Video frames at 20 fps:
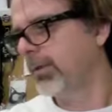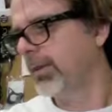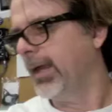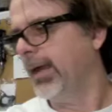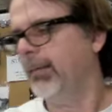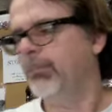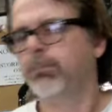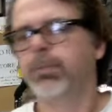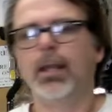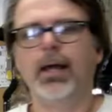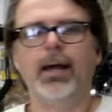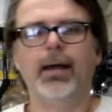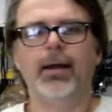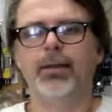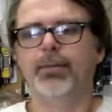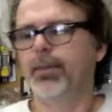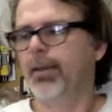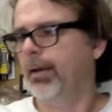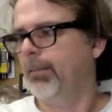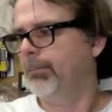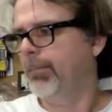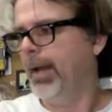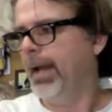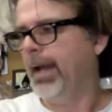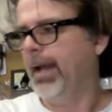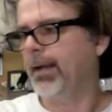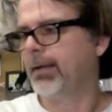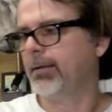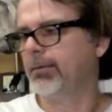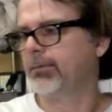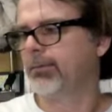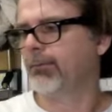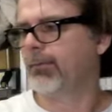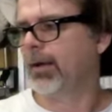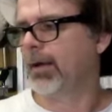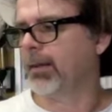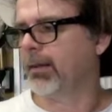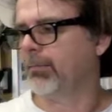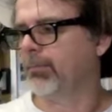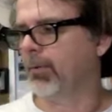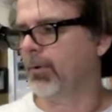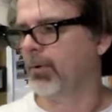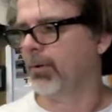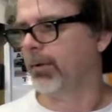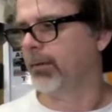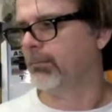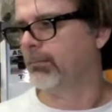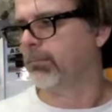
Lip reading: that bag is available in